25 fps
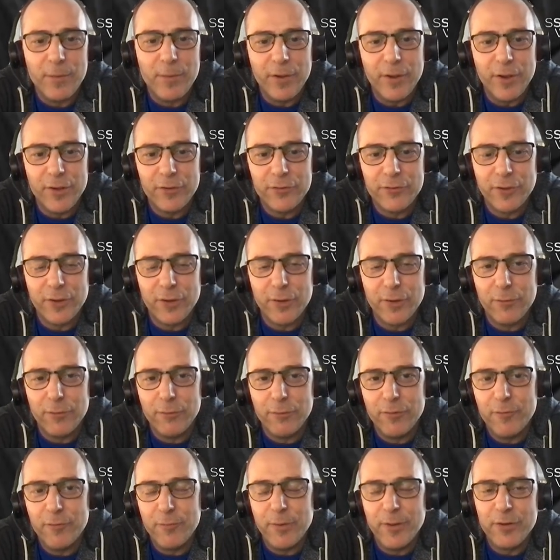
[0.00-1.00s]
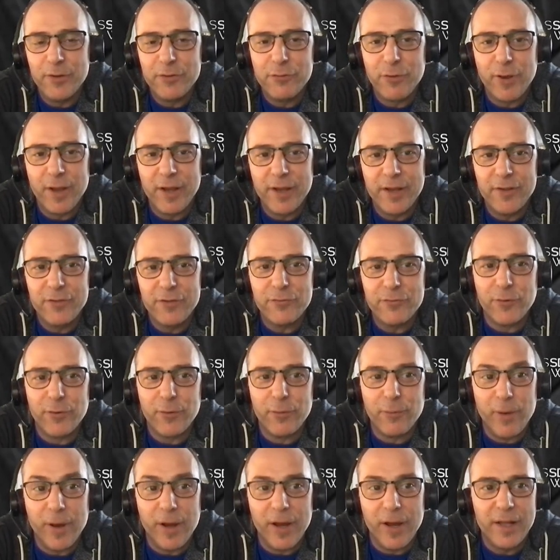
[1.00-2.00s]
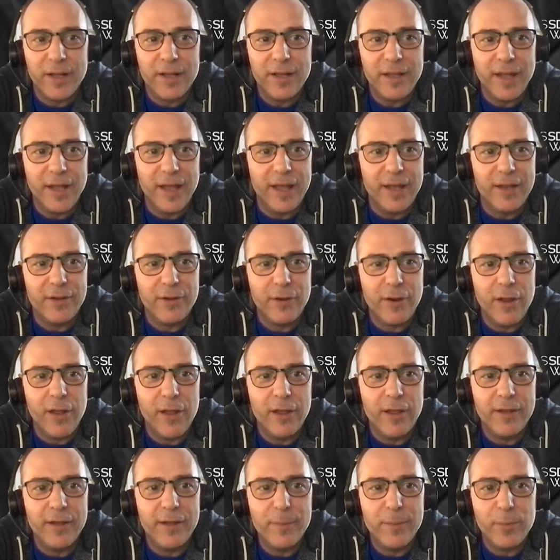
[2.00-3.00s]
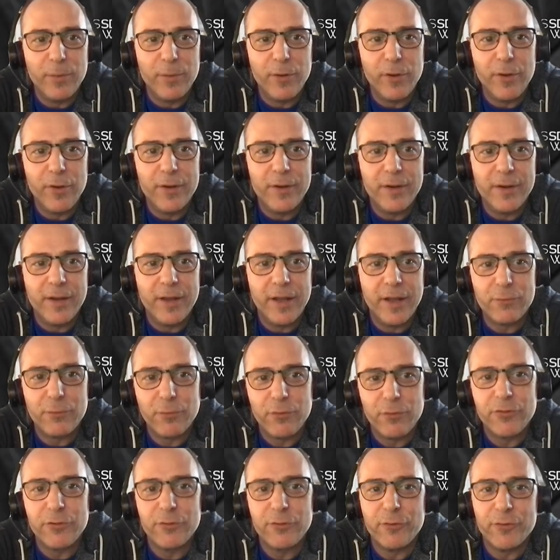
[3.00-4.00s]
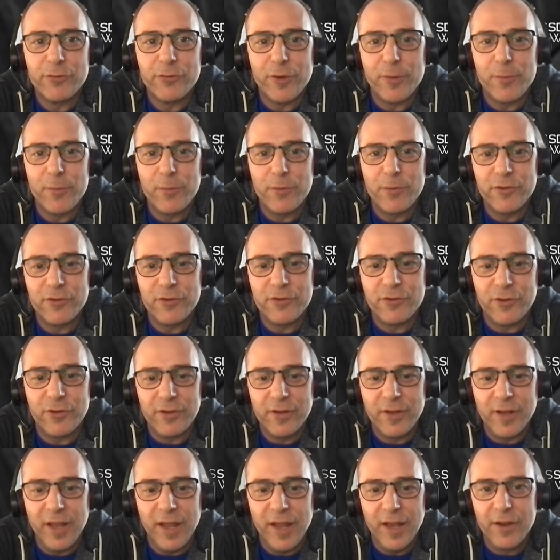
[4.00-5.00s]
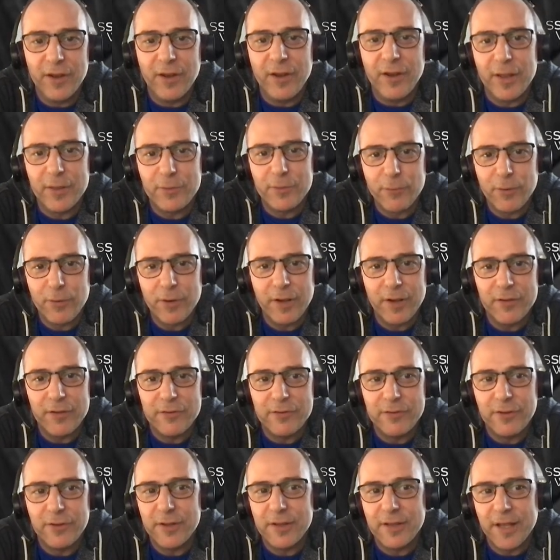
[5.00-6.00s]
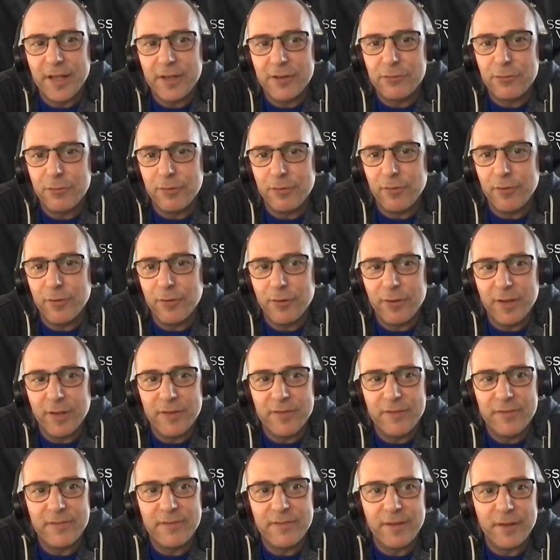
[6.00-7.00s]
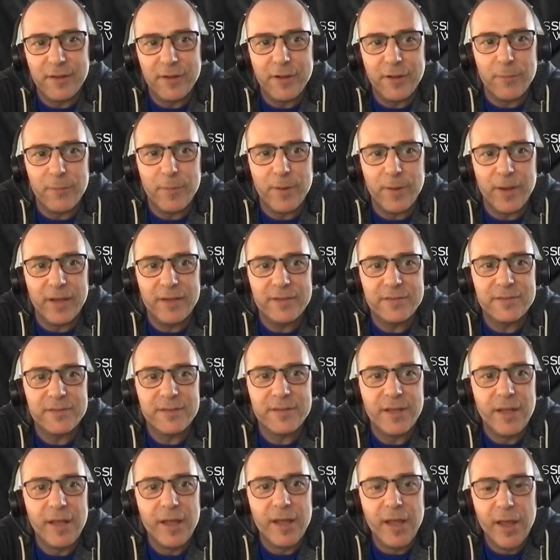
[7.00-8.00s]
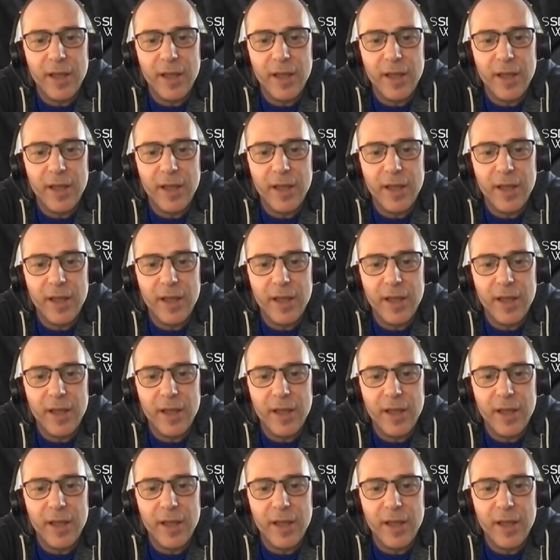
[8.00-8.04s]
because we've been trying this for a while, and deployed network service composition in a network is not that trivial. It's still complex.